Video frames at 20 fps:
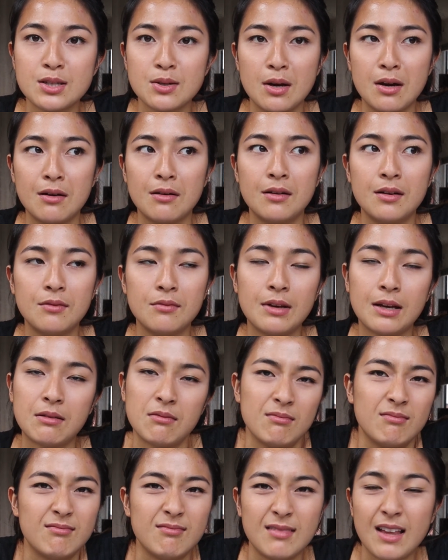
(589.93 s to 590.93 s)
So like
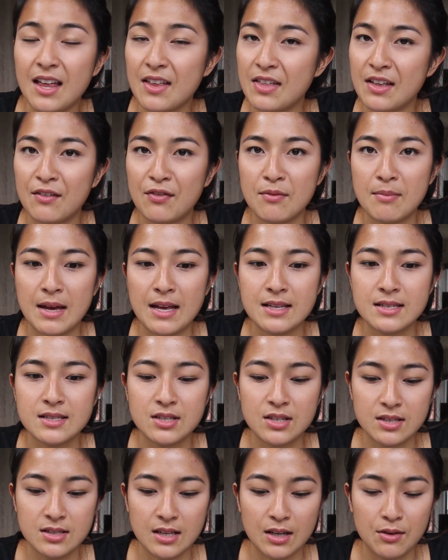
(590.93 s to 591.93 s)
I think for me it's
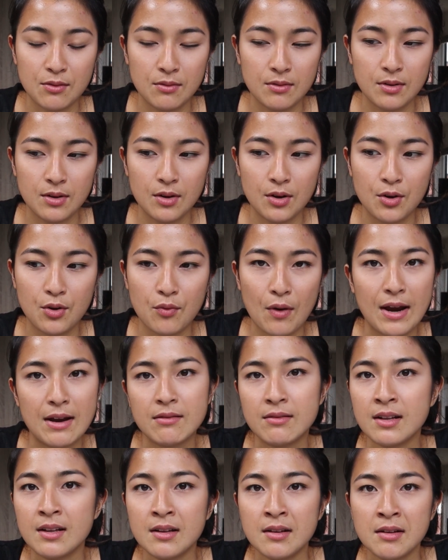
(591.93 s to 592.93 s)
just like a great
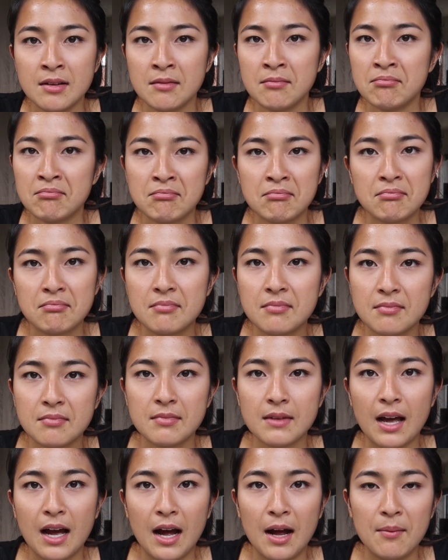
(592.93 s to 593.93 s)

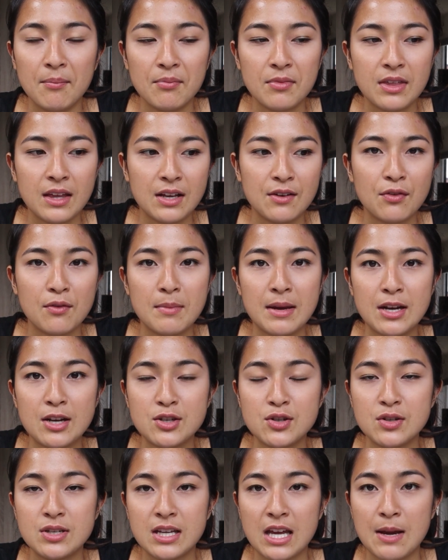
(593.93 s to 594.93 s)
thing for me to
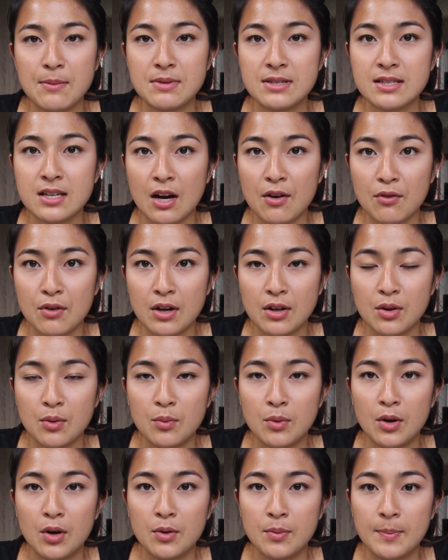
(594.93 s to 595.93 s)
do to keep discovering the
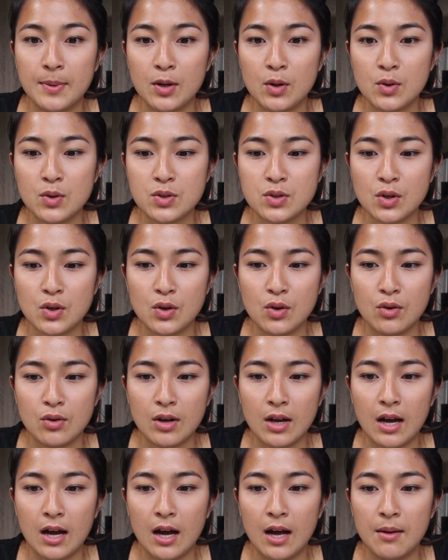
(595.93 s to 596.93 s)
world, but also
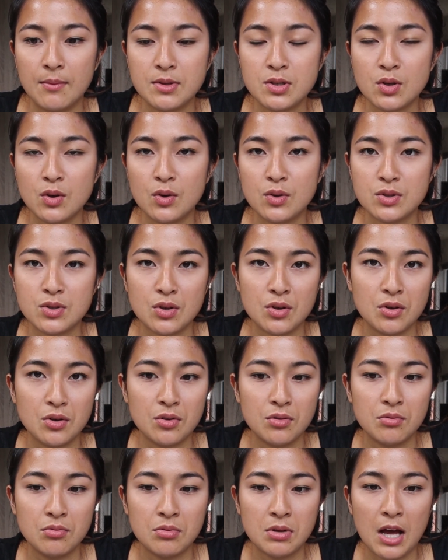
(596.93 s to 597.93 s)
to
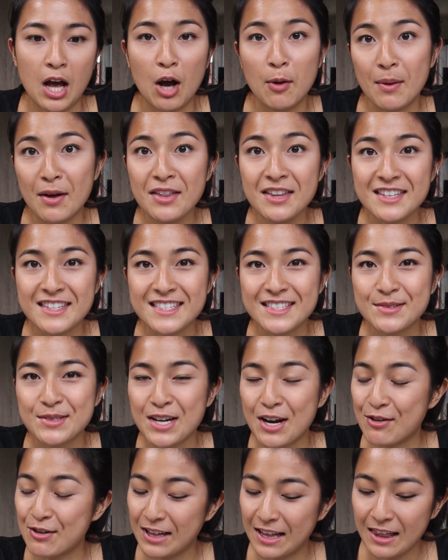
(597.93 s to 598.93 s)
also help others, which
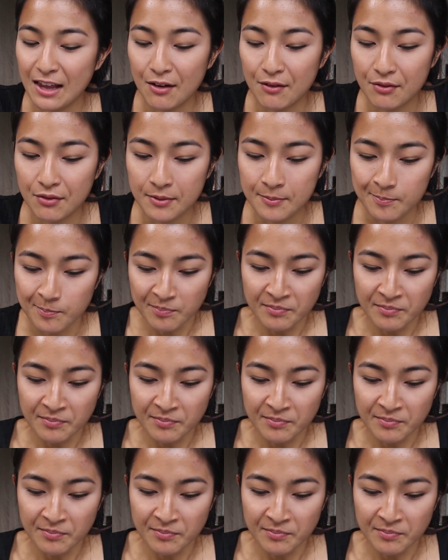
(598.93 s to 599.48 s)
I really love.